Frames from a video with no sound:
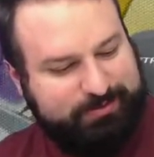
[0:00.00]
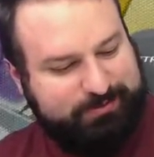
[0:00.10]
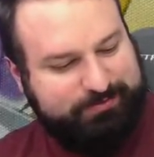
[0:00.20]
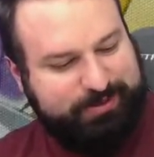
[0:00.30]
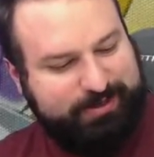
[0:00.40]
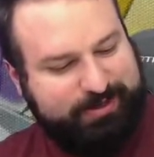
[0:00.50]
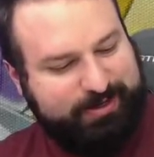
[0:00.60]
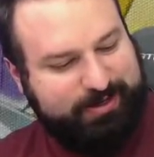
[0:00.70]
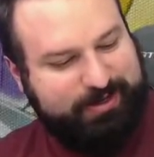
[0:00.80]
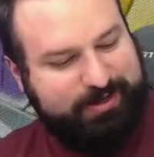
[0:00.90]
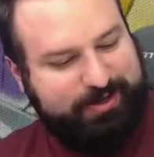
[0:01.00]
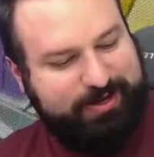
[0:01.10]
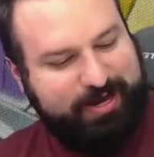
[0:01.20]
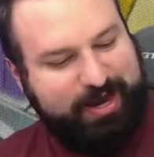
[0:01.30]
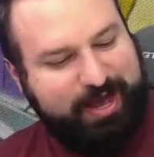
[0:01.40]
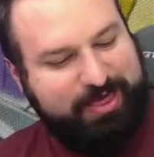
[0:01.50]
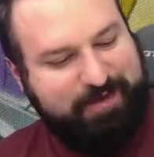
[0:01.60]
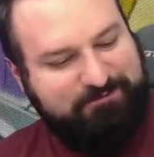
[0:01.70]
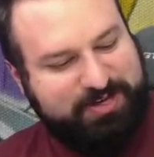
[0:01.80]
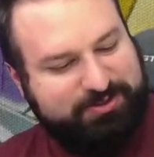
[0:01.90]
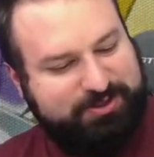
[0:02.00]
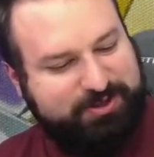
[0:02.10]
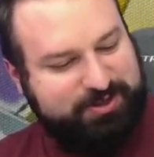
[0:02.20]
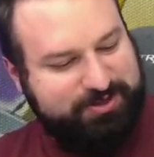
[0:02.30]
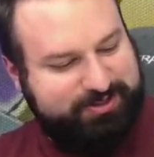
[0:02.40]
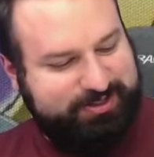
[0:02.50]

But, yeah, that feels good.